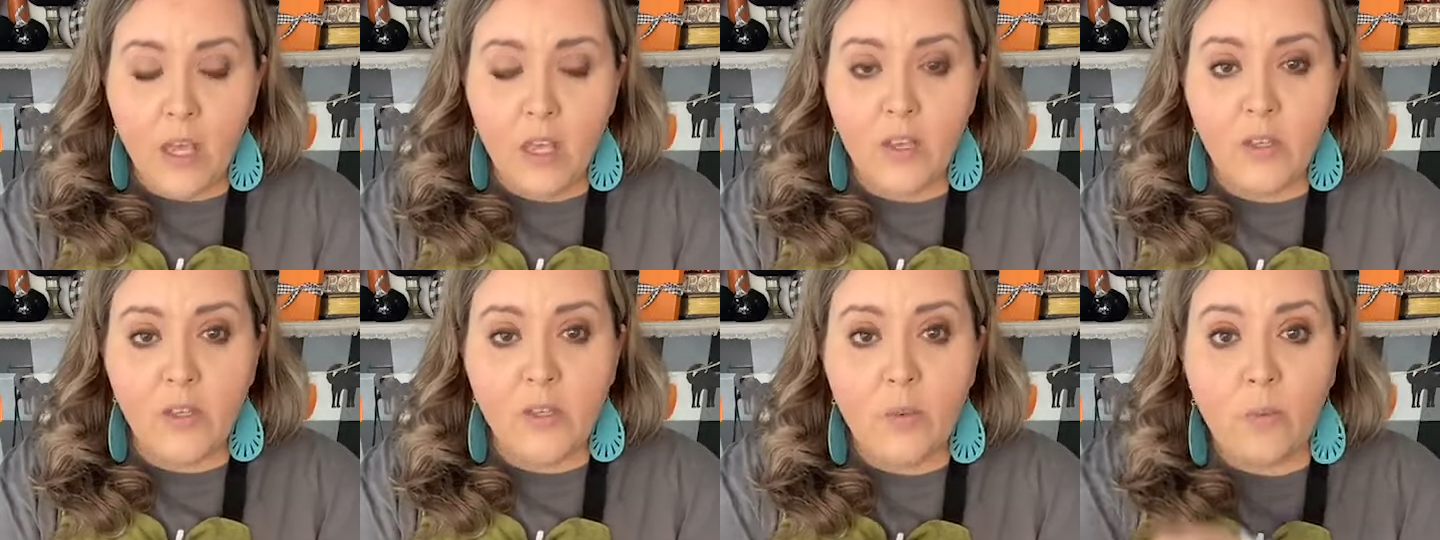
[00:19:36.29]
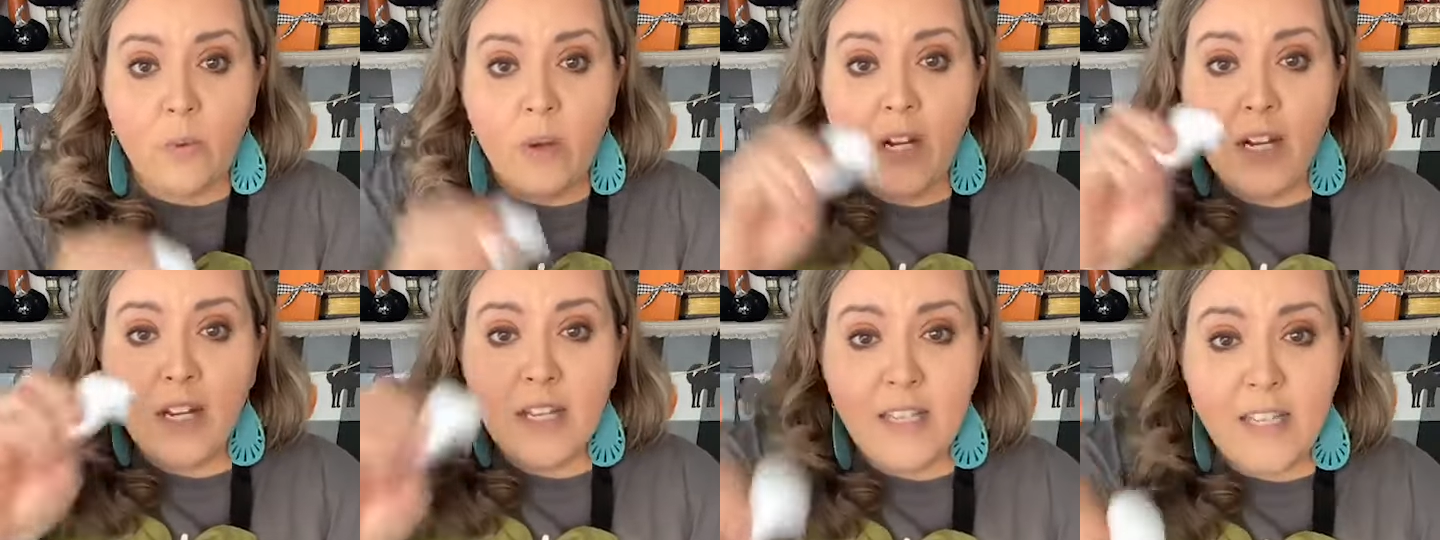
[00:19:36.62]
So
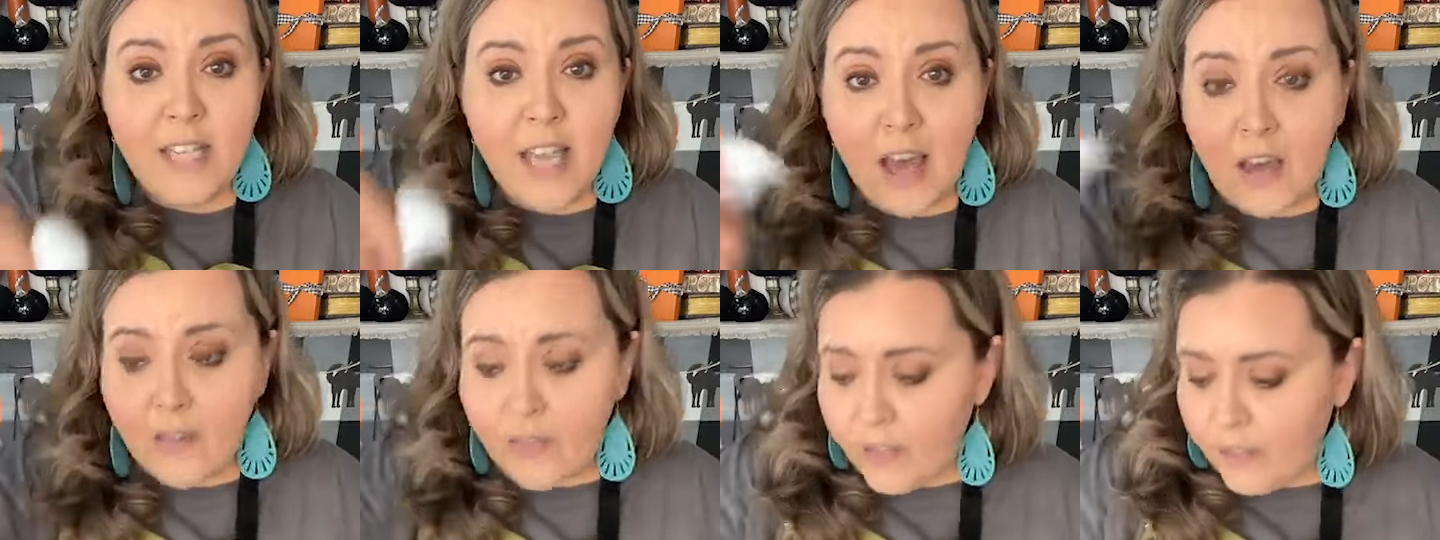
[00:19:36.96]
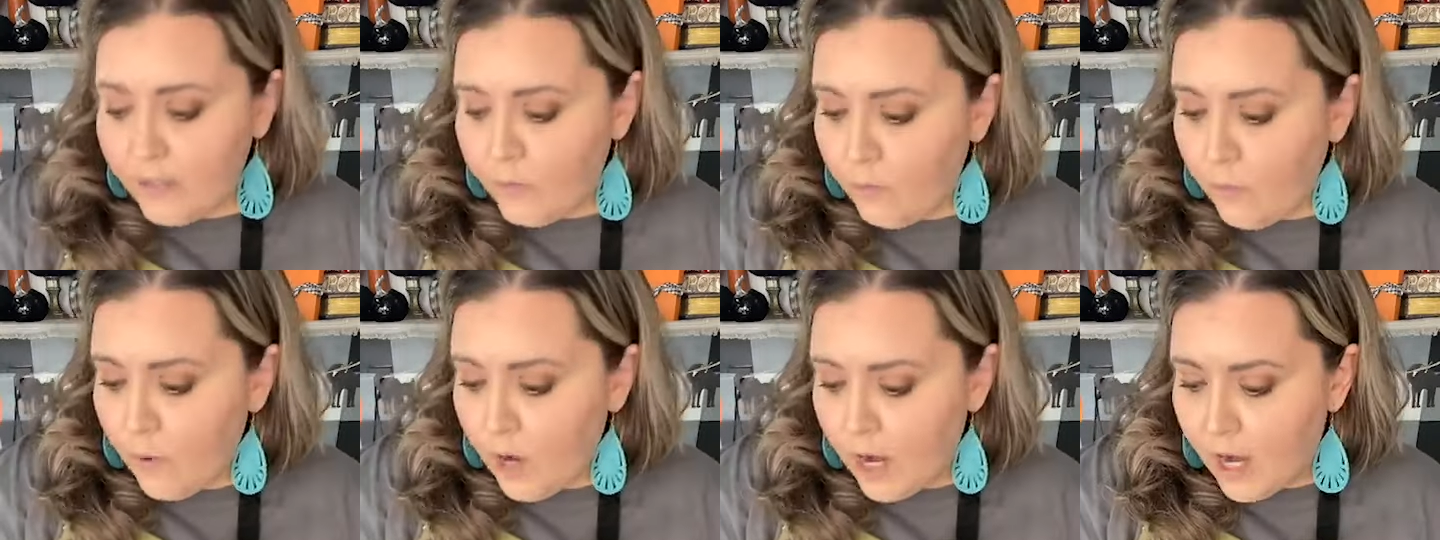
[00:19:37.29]
we're gonna see how
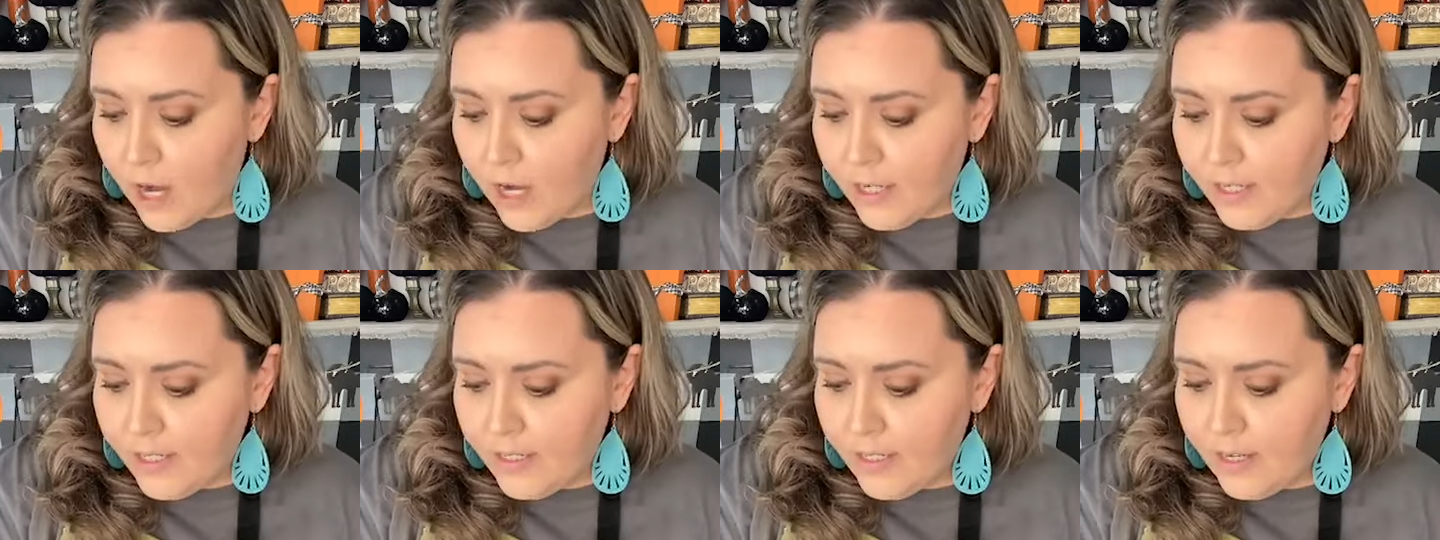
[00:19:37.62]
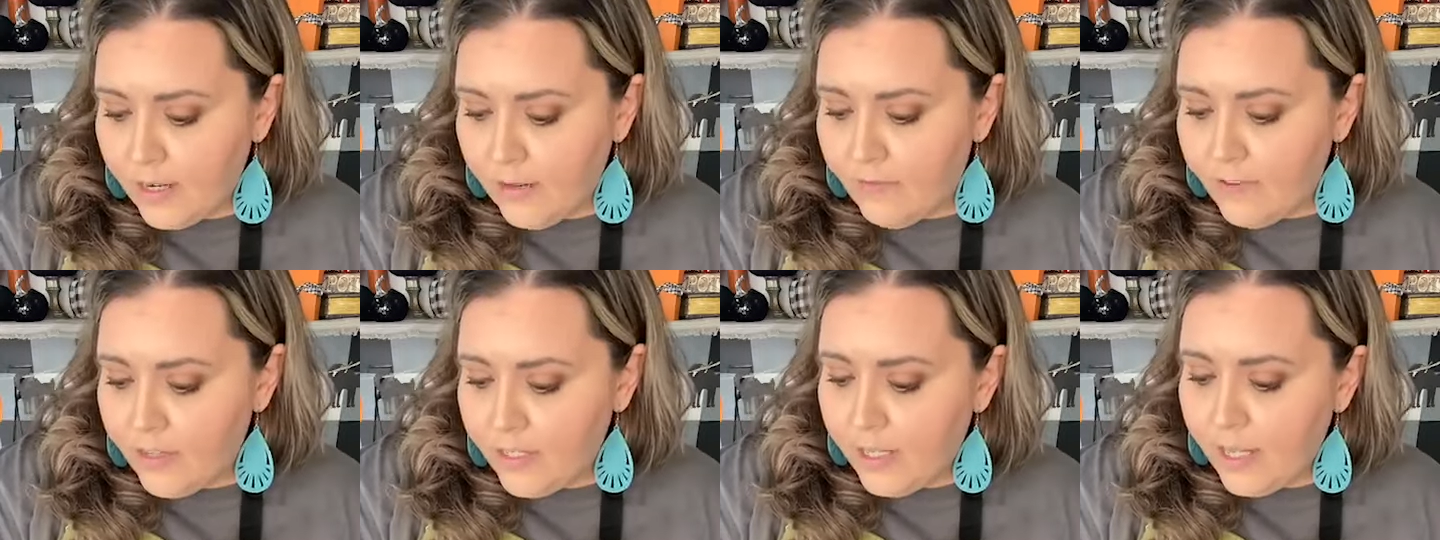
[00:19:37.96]
this works, and
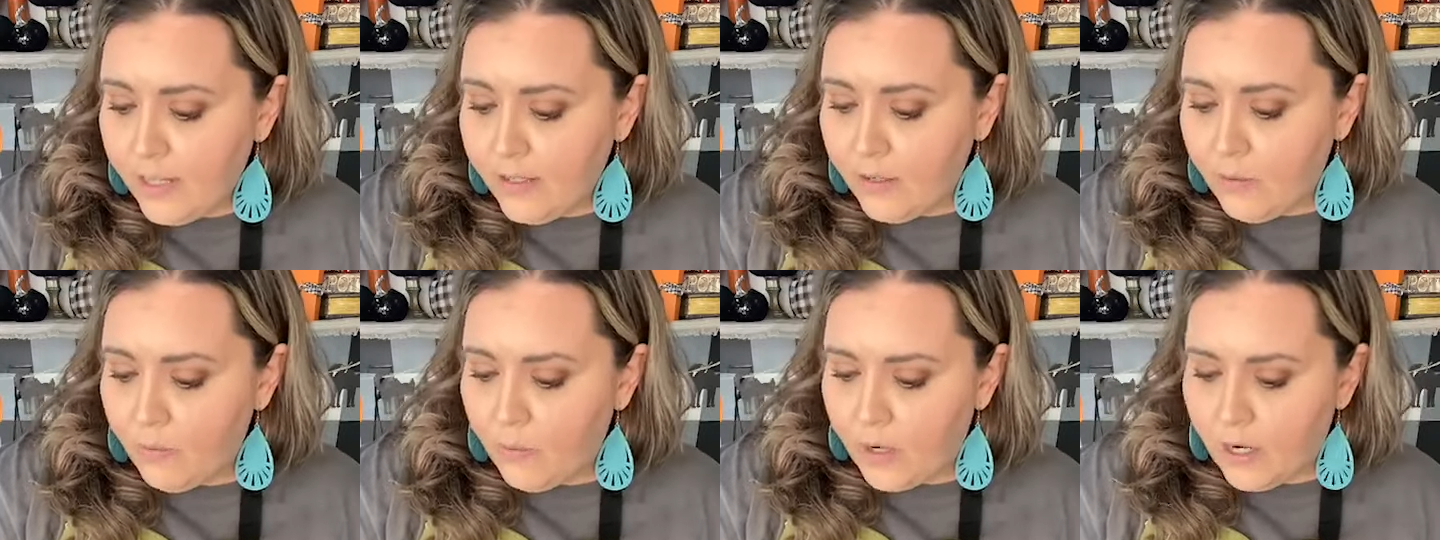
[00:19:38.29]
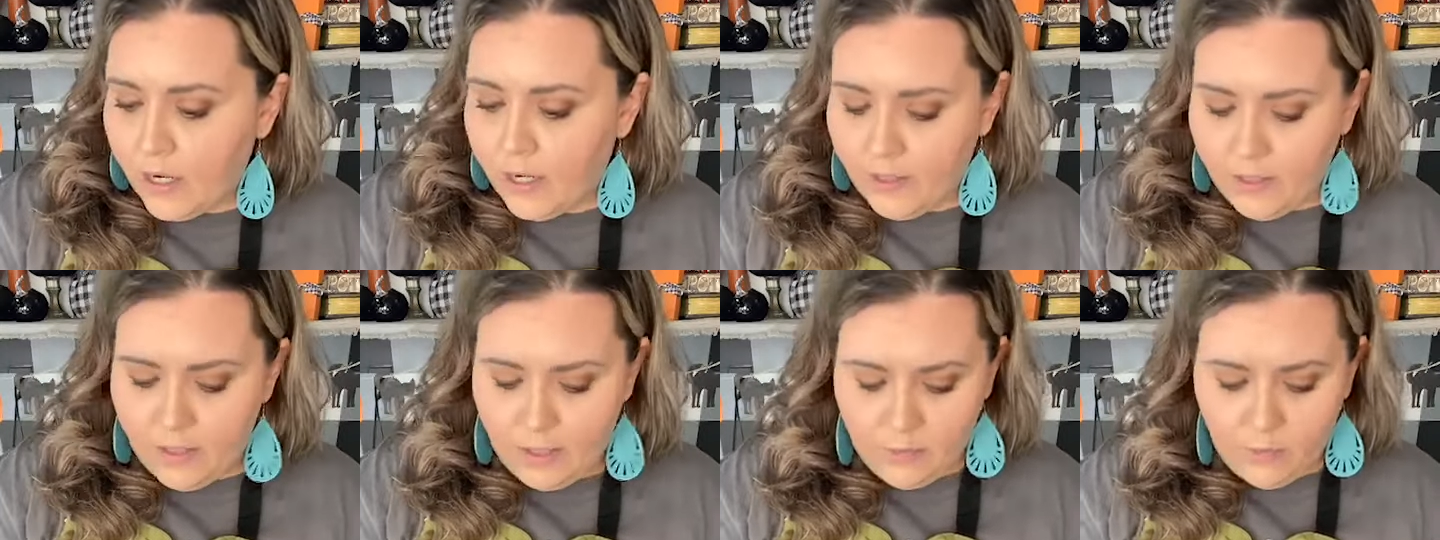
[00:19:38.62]
if it doesn't
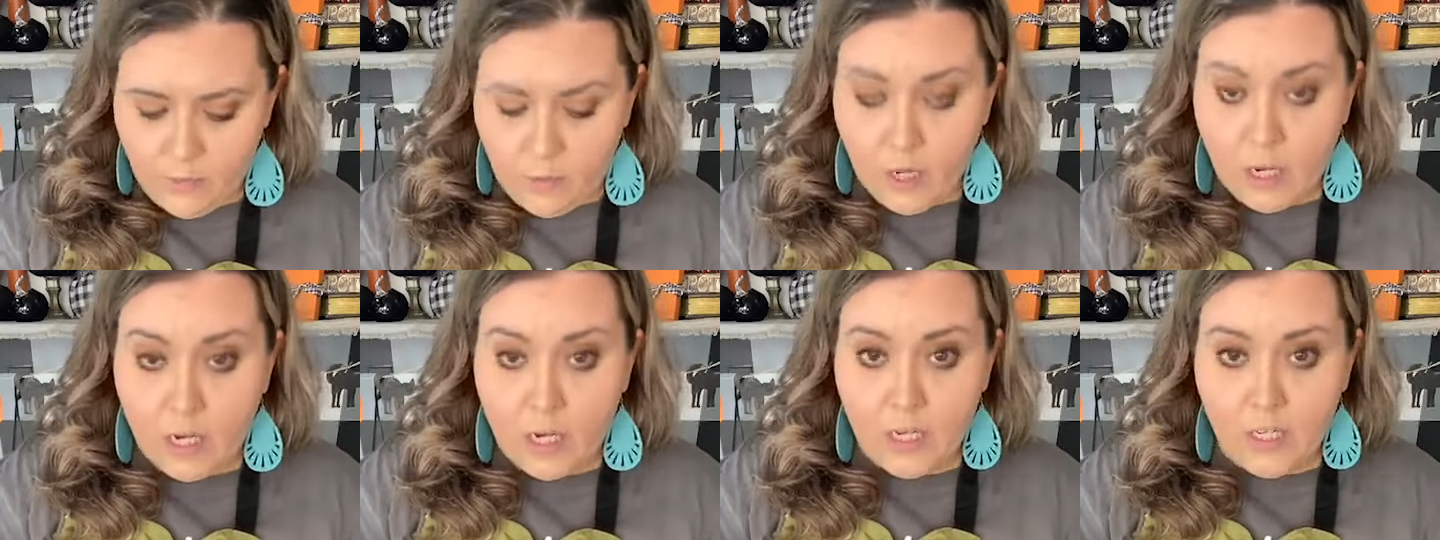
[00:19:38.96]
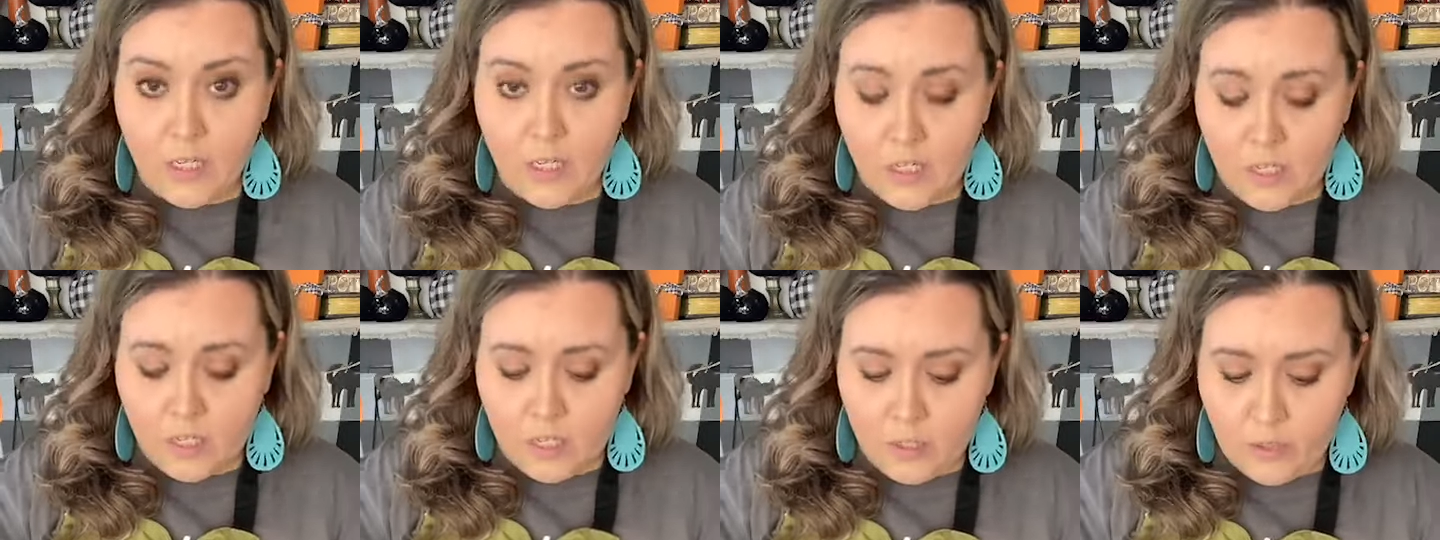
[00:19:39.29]
work, then we're gonna
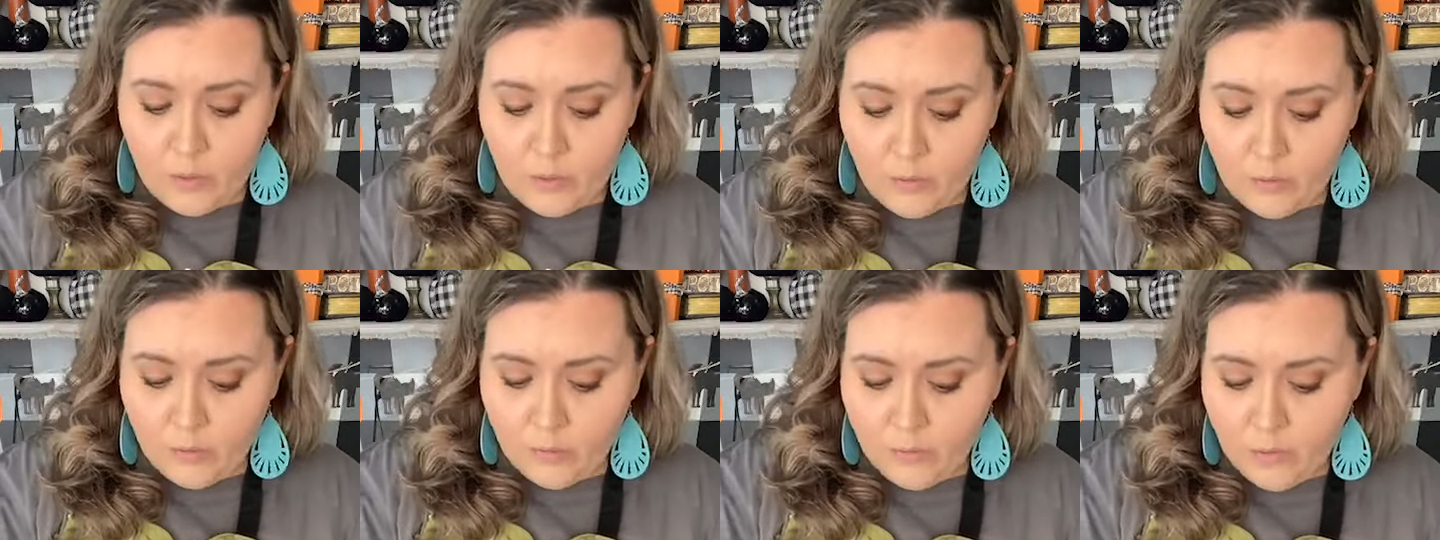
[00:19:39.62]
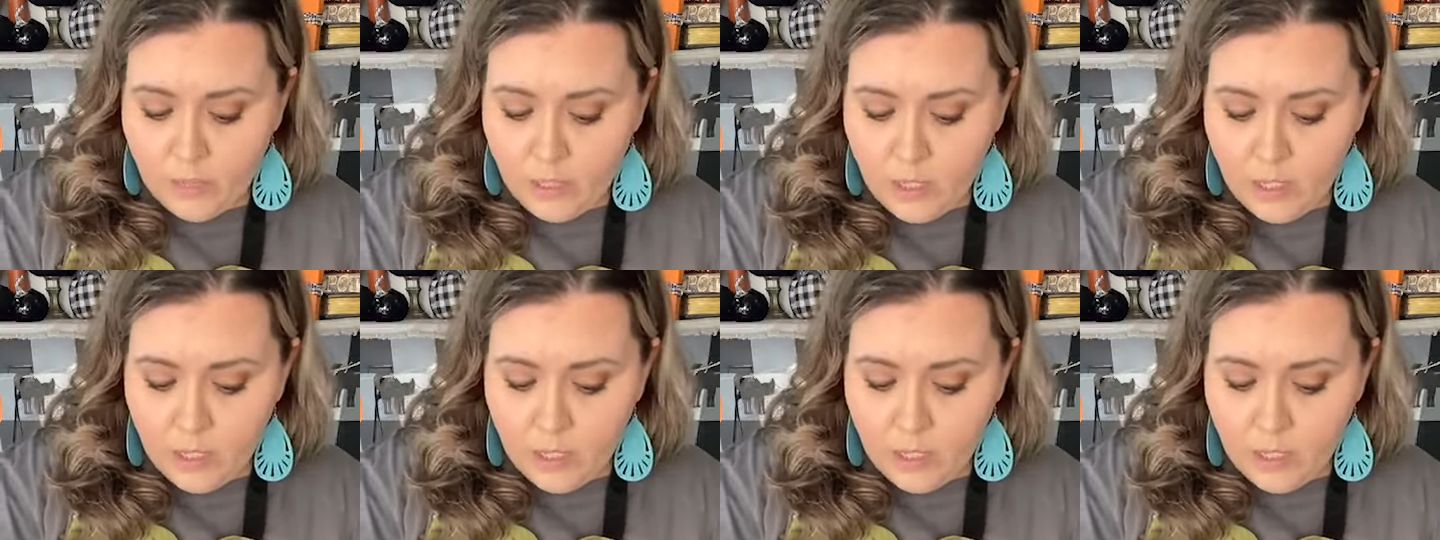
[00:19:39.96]
do,